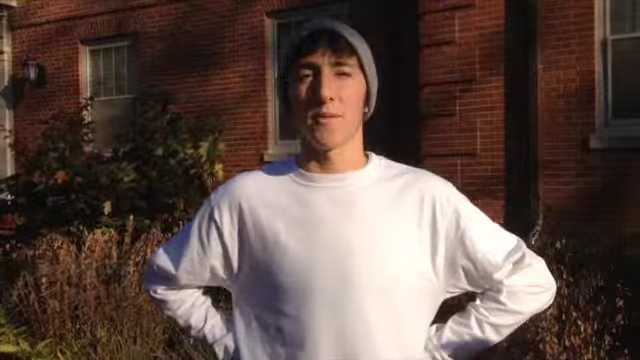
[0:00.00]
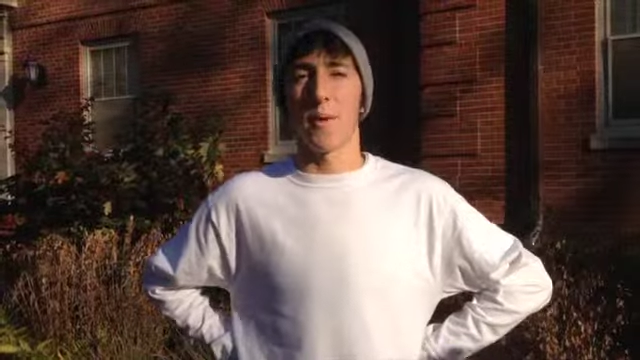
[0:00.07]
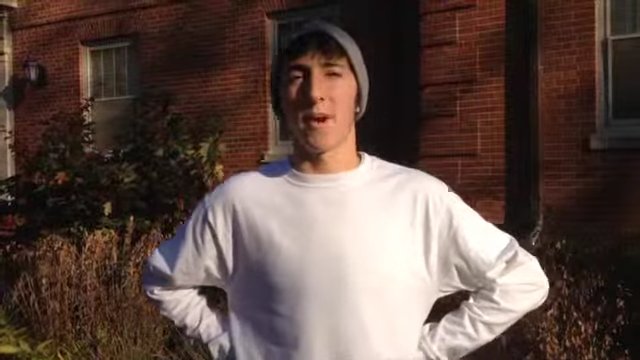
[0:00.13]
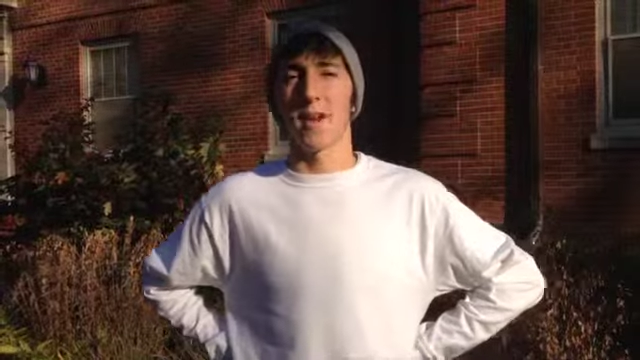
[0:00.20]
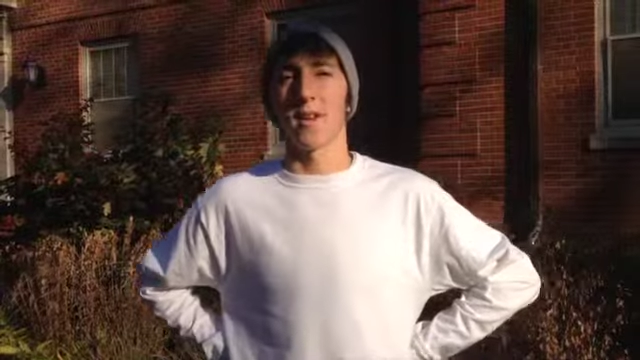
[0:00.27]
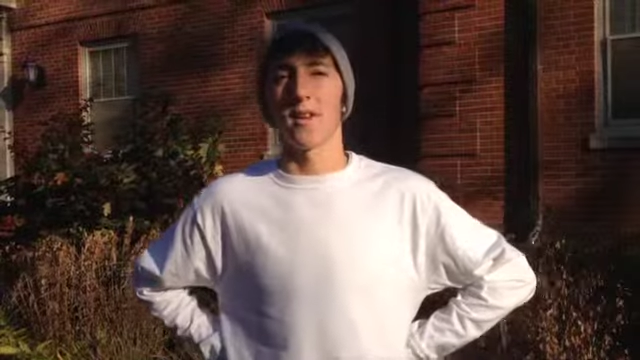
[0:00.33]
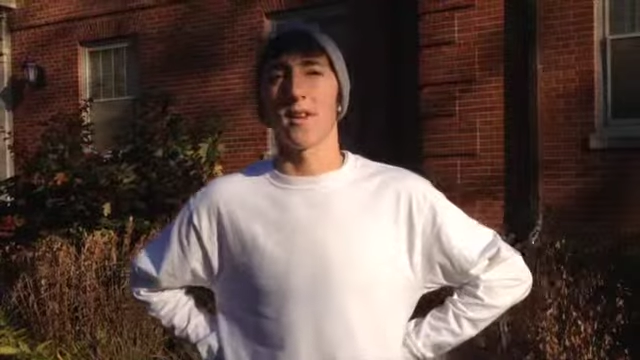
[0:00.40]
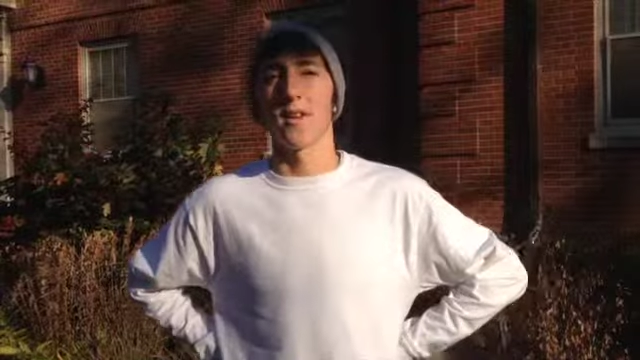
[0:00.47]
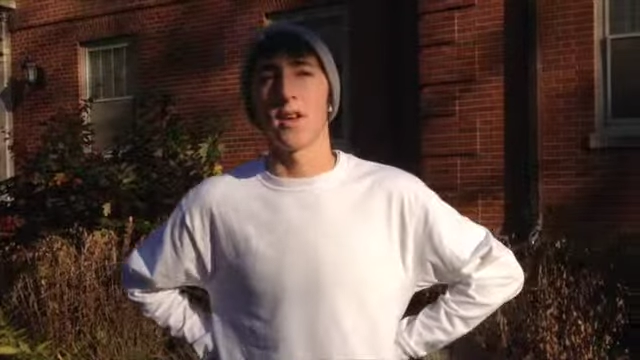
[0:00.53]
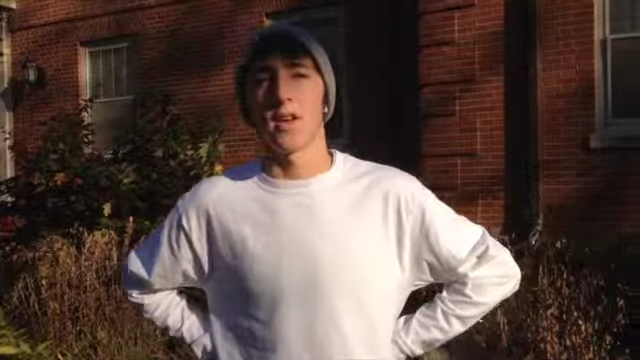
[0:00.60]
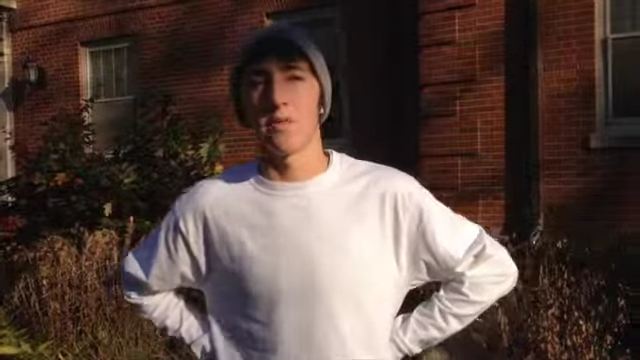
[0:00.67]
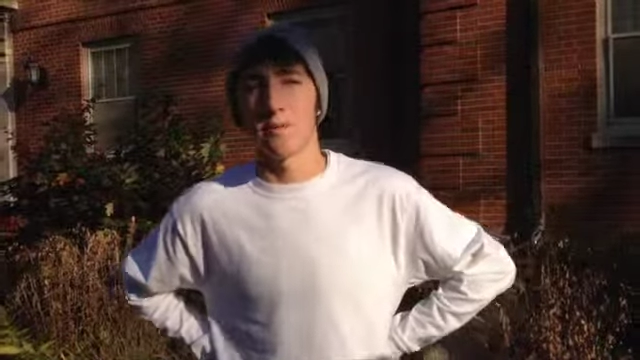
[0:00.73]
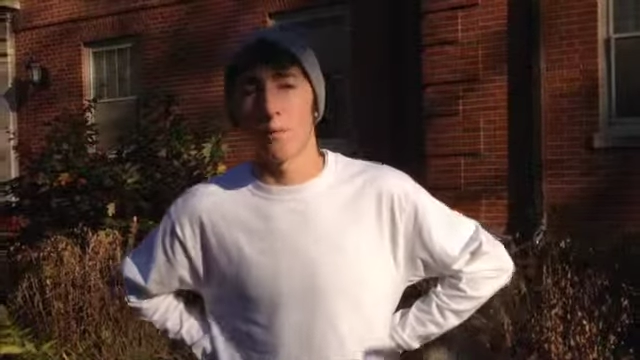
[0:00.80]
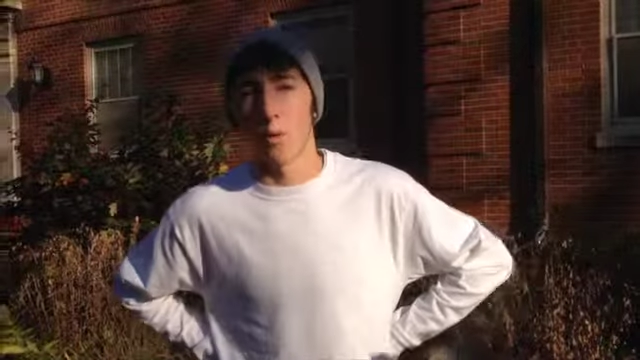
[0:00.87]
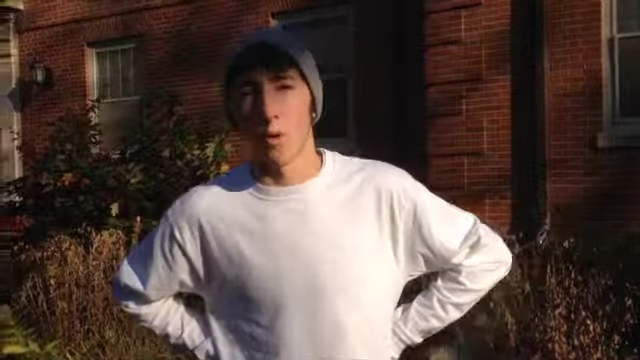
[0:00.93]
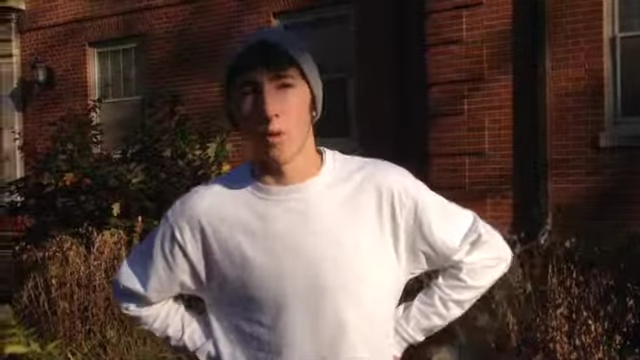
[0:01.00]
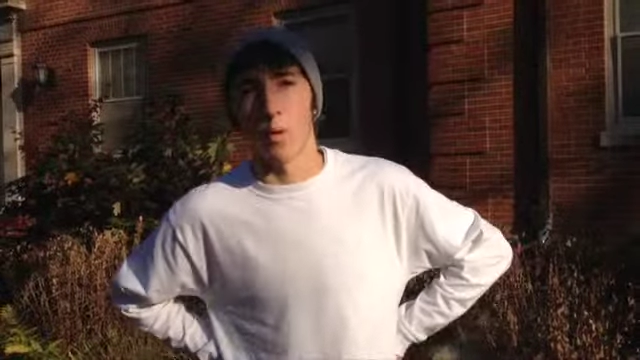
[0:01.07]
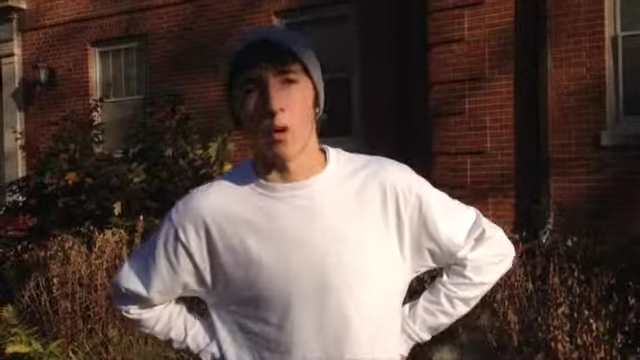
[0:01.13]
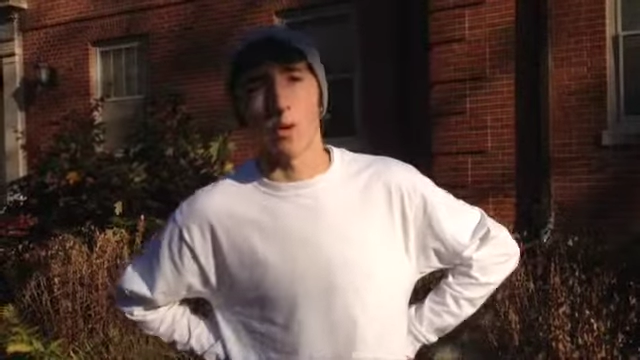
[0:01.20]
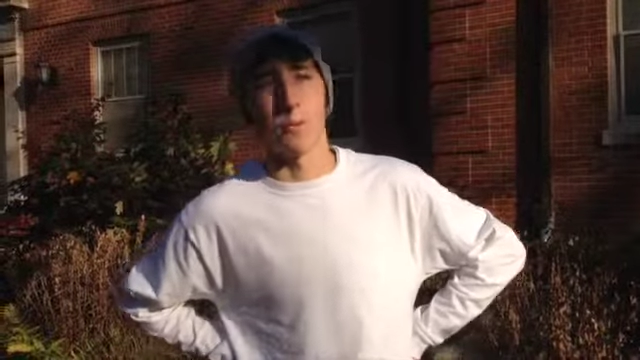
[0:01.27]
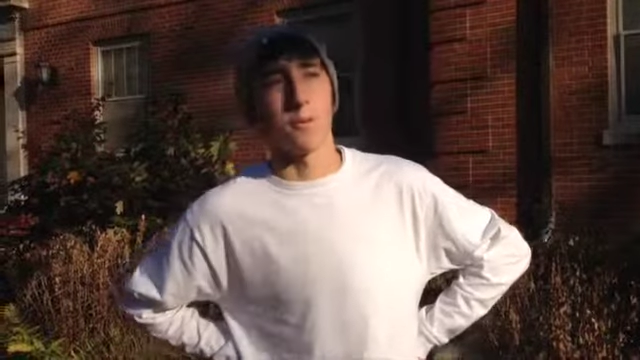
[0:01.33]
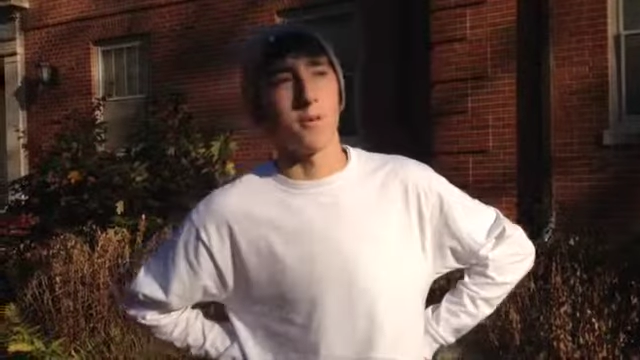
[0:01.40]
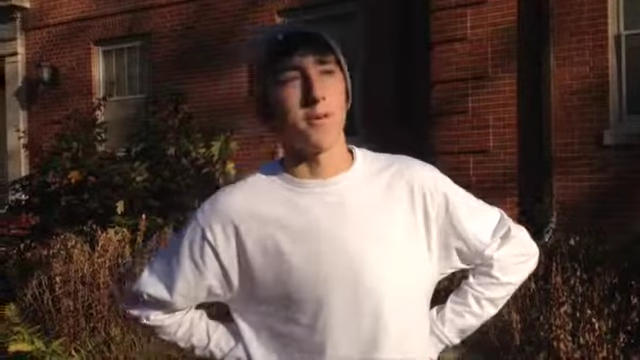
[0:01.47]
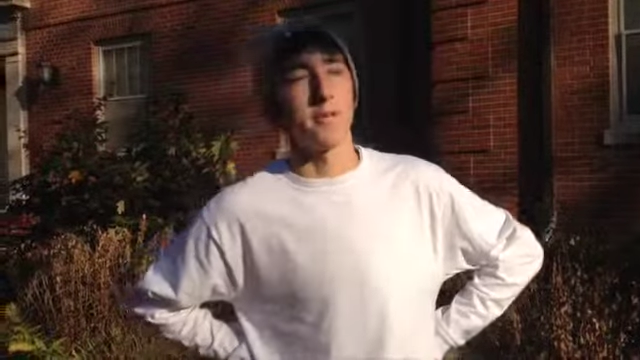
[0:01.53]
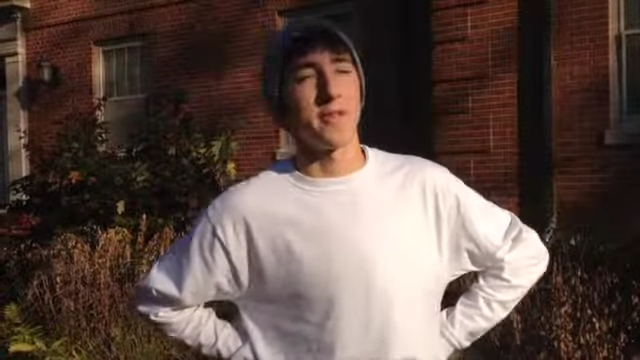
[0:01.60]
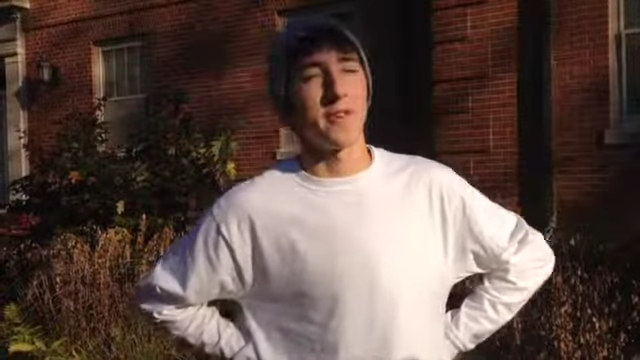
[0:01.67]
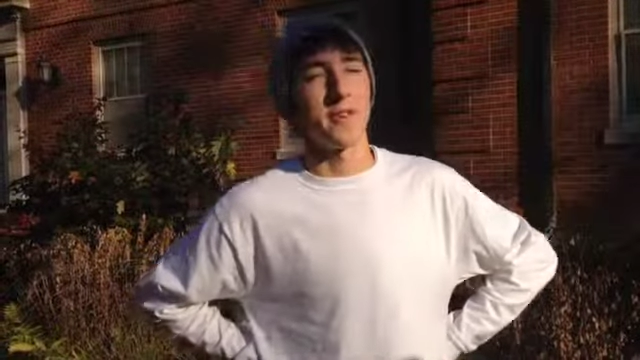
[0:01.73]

to make it even more waterproof.